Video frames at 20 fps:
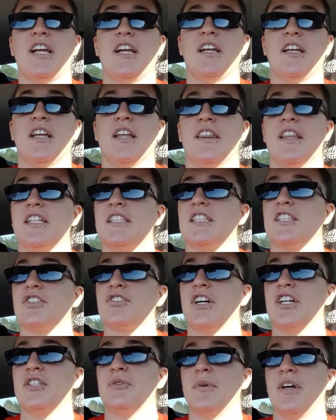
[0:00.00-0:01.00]
This is
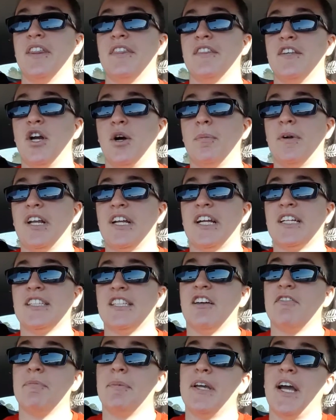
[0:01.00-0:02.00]
Chris with Nobody Gets
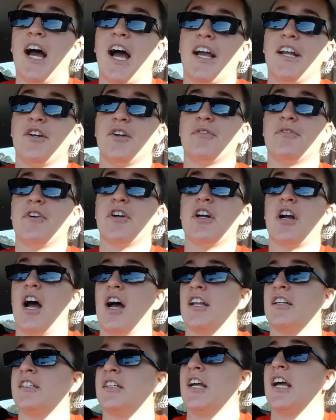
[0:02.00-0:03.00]
Left Behind or
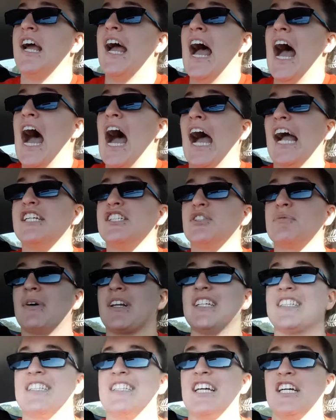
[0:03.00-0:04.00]
Forgotten. I just
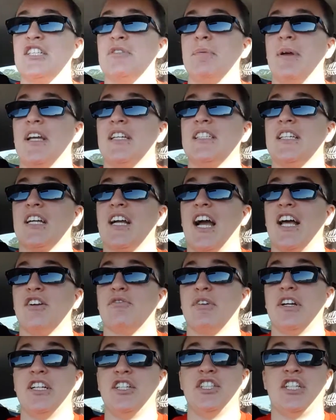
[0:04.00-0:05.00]
wanted to touch base and kind of
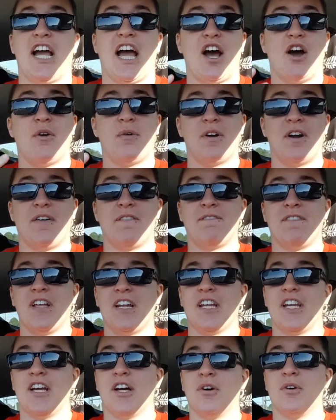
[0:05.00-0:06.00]
reach out
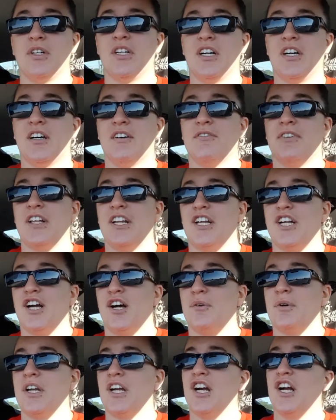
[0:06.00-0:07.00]
video to video
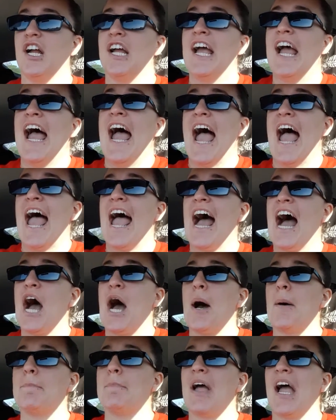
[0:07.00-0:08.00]
here
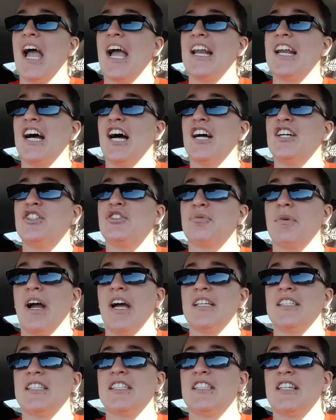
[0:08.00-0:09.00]
and
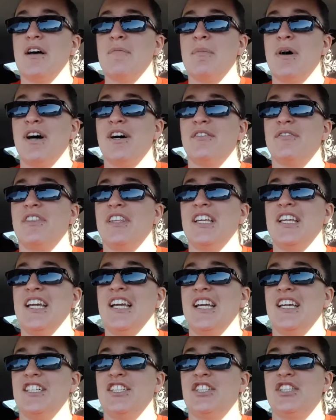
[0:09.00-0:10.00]
address some of the
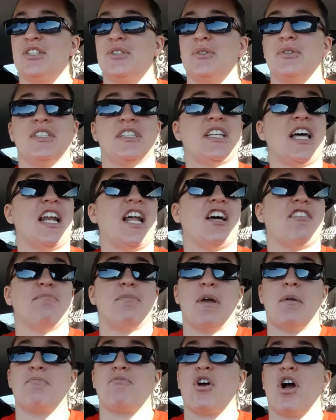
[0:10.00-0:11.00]
issues that have
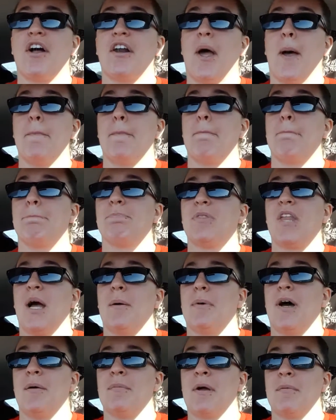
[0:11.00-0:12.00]
been brought up
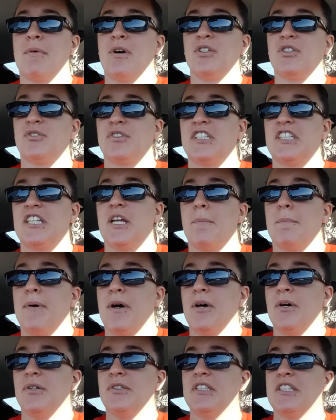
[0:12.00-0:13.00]
about my most recent
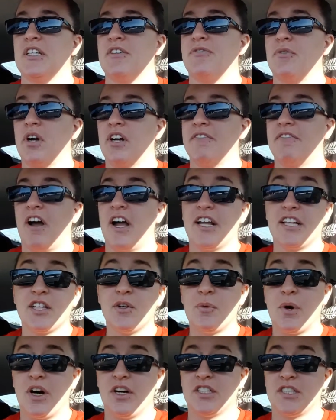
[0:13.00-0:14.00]
post, the Fortifying the
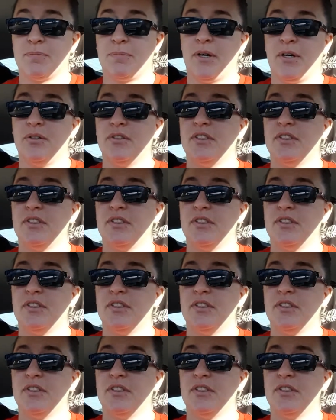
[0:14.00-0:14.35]
Walls post.